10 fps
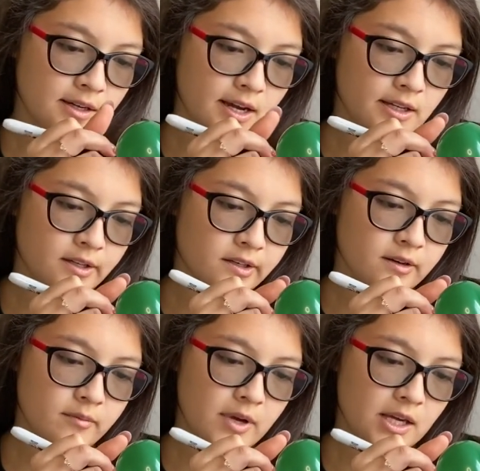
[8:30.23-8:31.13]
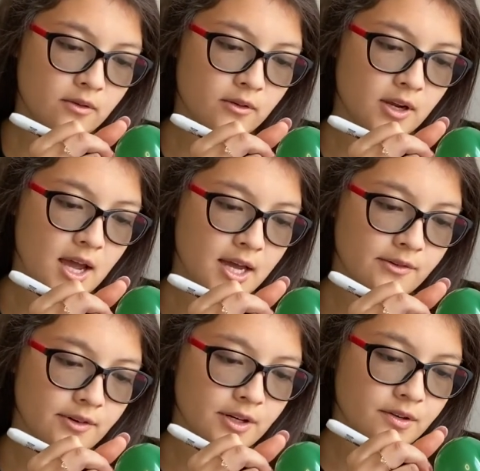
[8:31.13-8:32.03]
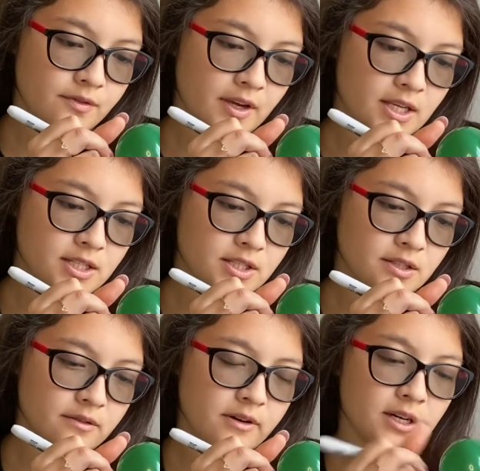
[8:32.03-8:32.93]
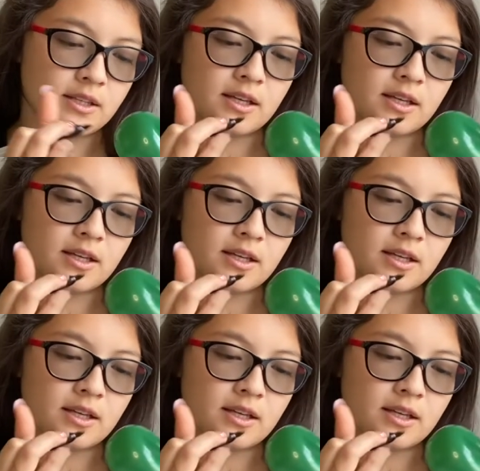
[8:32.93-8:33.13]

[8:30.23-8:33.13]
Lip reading: And you can make whatever face you want.